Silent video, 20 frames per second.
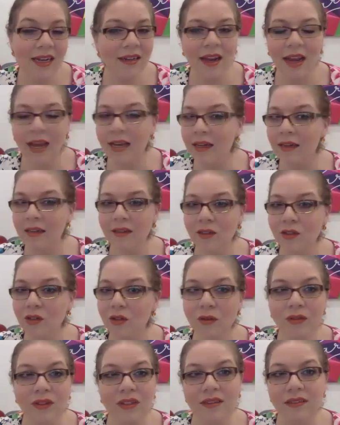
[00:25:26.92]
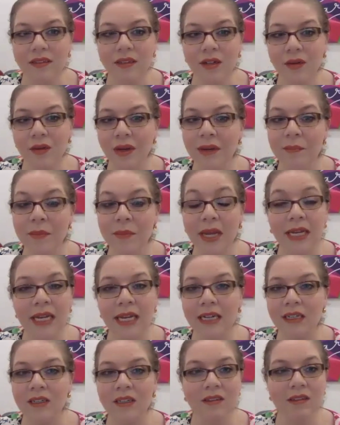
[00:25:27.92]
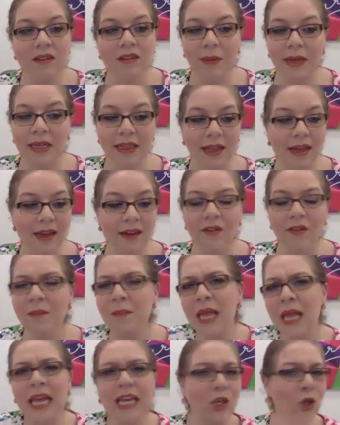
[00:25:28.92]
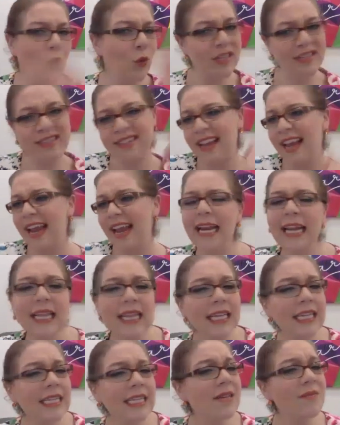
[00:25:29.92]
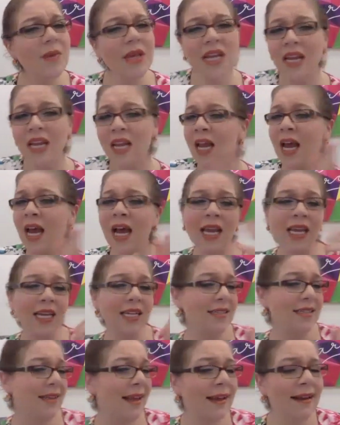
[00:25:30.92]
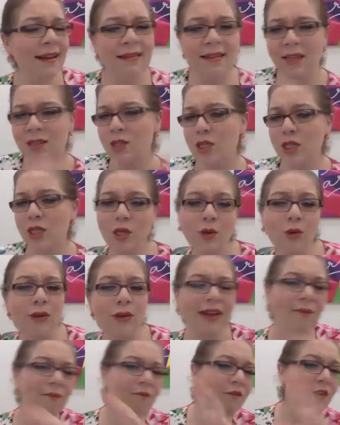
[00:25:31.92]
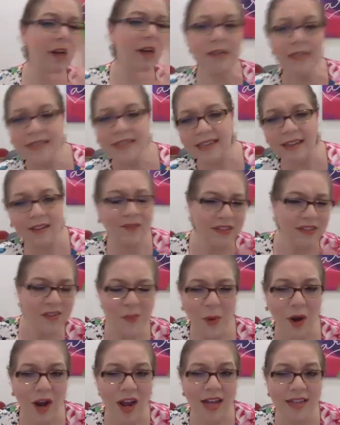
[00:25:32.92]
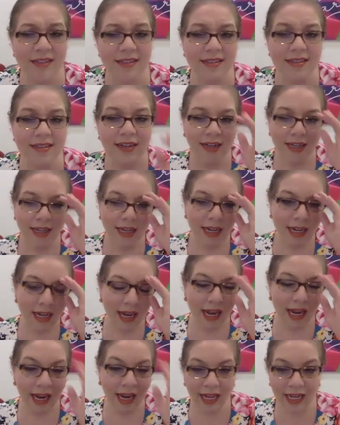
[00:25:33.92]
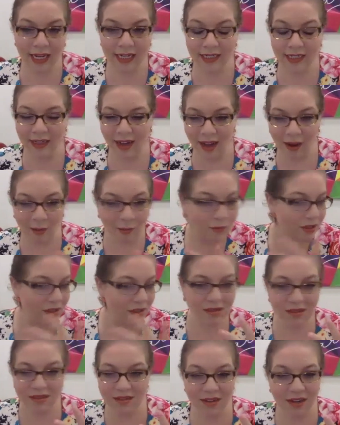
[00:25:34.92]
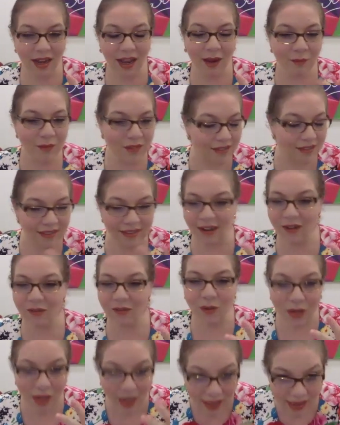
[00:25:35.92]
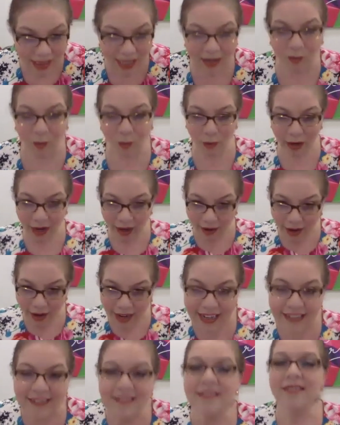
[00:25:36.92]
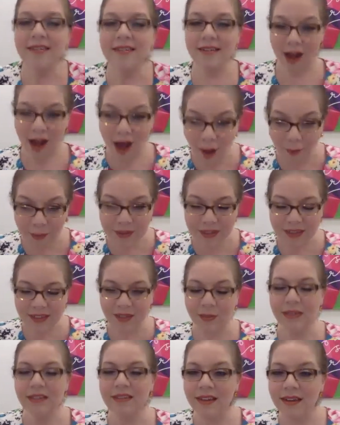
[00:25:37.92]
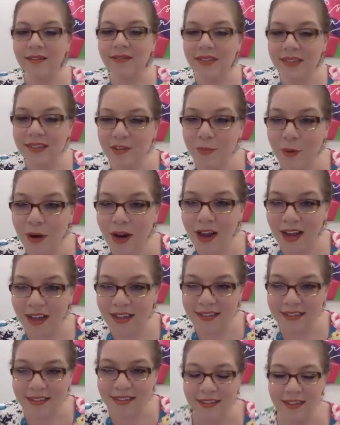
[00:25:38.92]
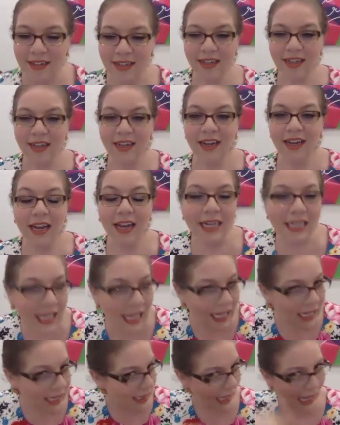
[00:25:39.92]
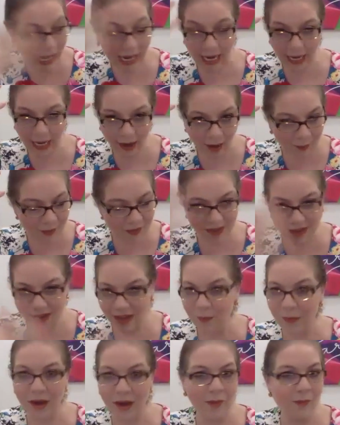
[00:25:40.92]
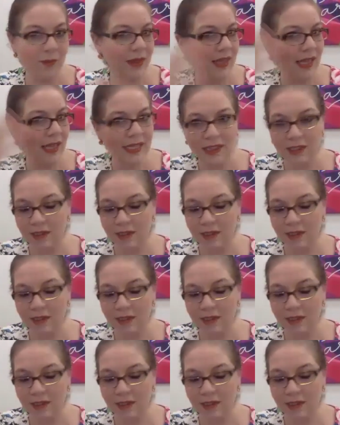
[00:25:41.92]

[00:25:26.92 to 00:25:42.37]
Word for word: and the truth is, you know, in many areas of my life, I'm like, you could say anything to me, I could say anything to you, like I'm very self-expressed, and I'm discovering like where I get stopped to be self-expressed, and like the hang-ups that come up, and like the